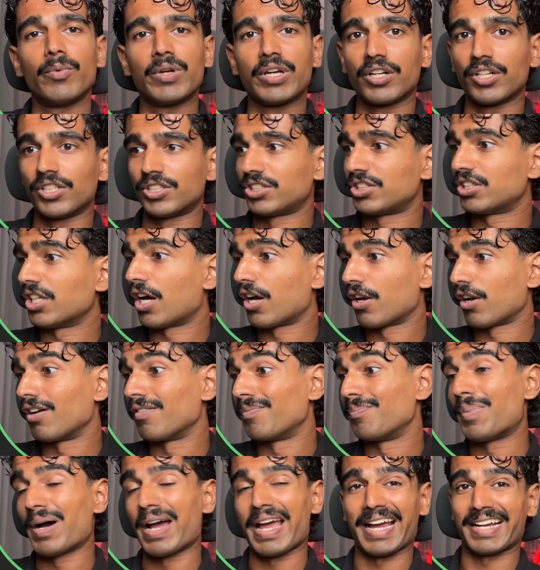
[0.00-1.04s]
we've got to start
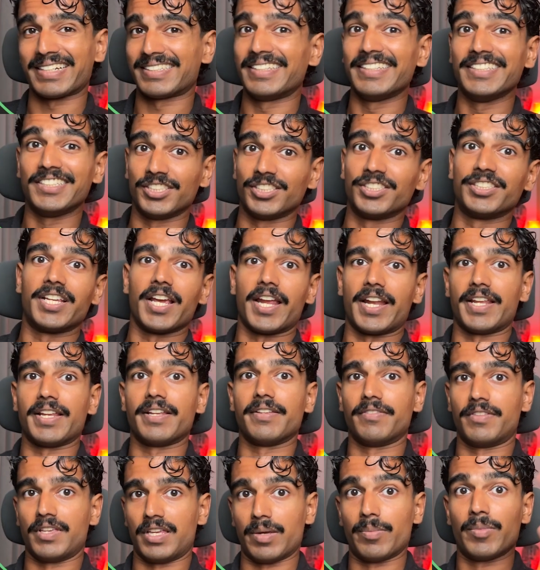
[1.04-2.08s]
off by actually just
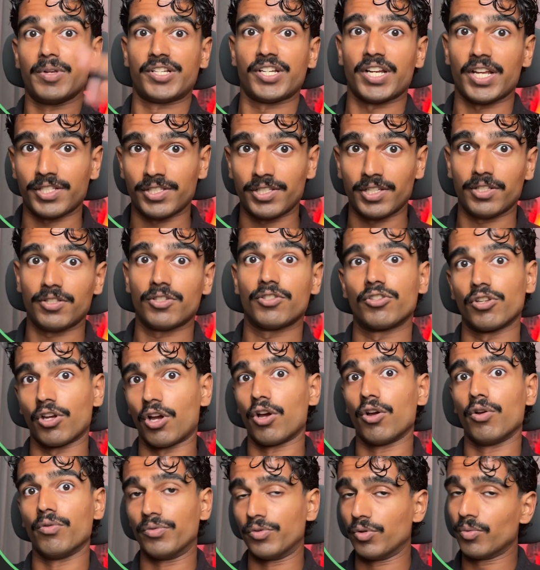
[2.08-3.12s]
getting the image assets.
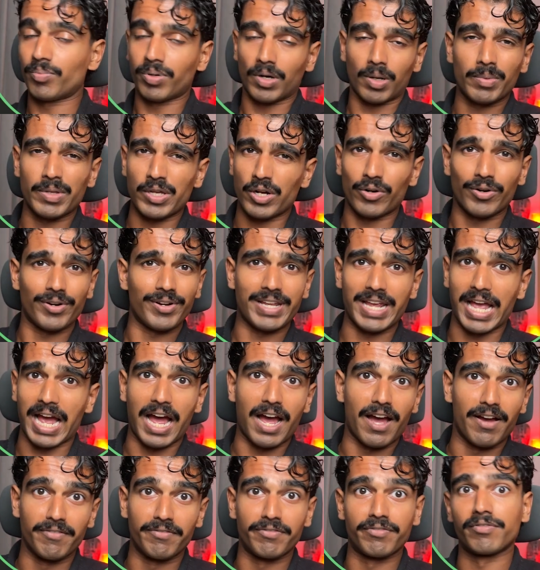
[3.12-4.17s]
So you'll probably already
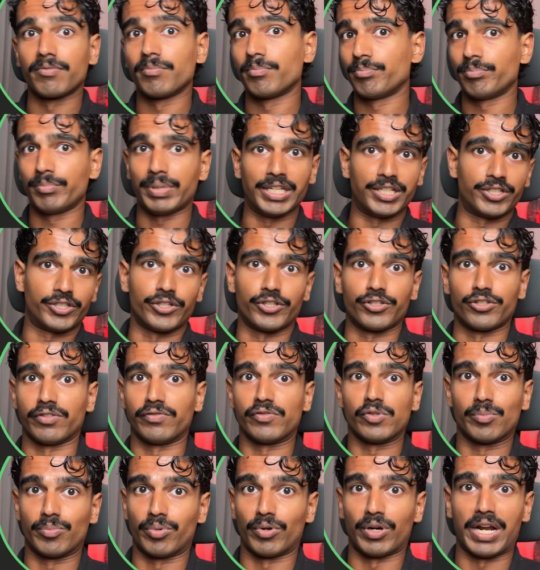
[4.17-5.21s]
have pictures of
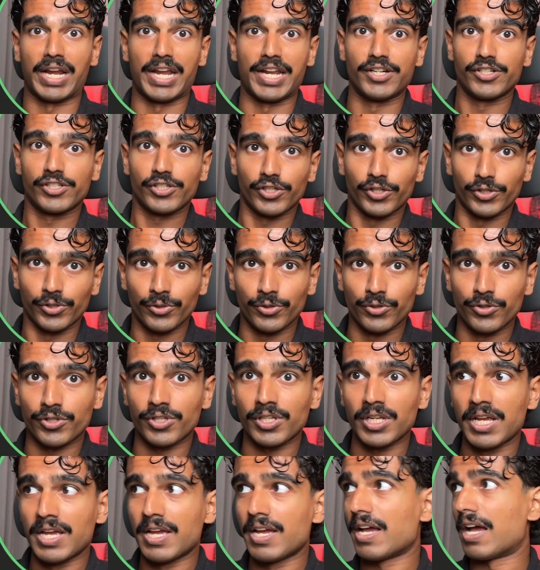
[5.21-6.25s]
your brand to use.
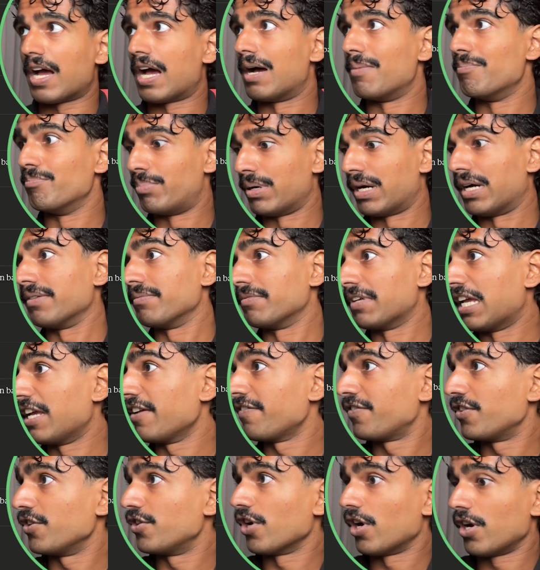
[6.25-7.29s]
But
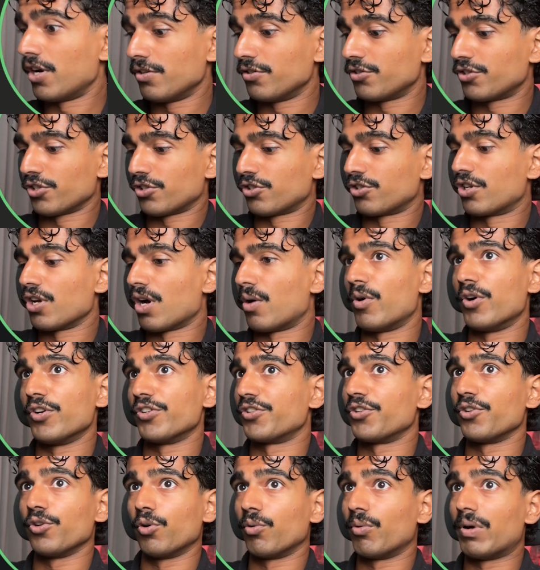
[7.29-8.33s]
if you don't, just go
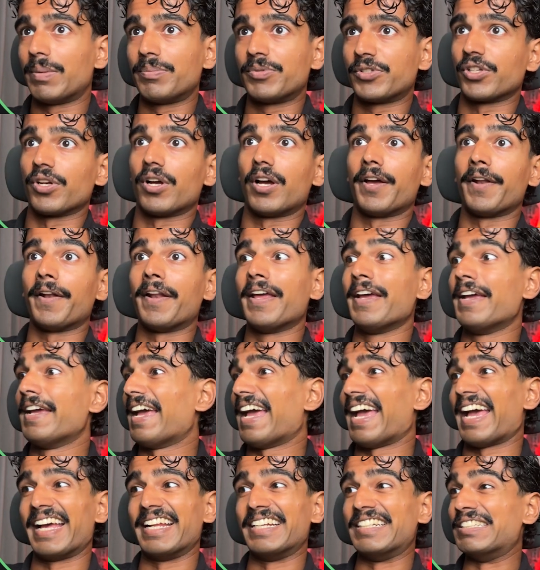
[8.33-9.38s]
onto your website
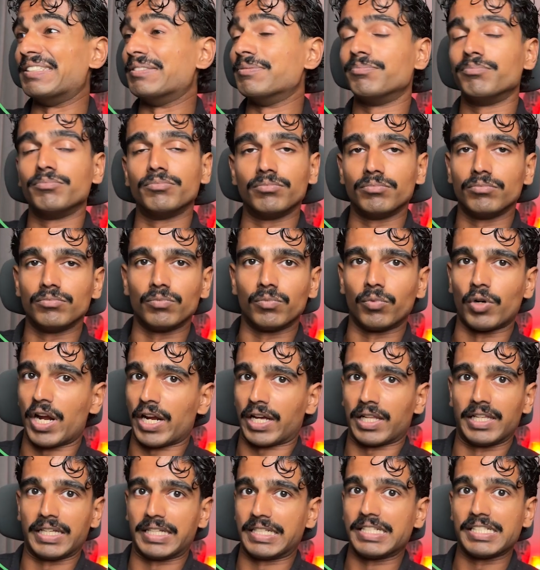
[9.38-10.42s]
and right
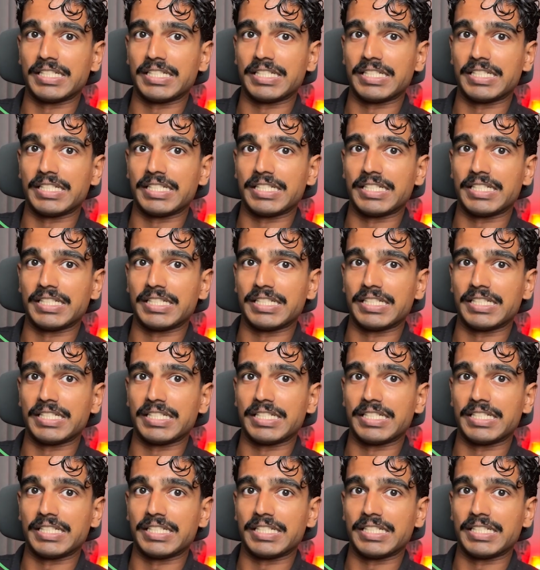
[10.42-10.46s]
click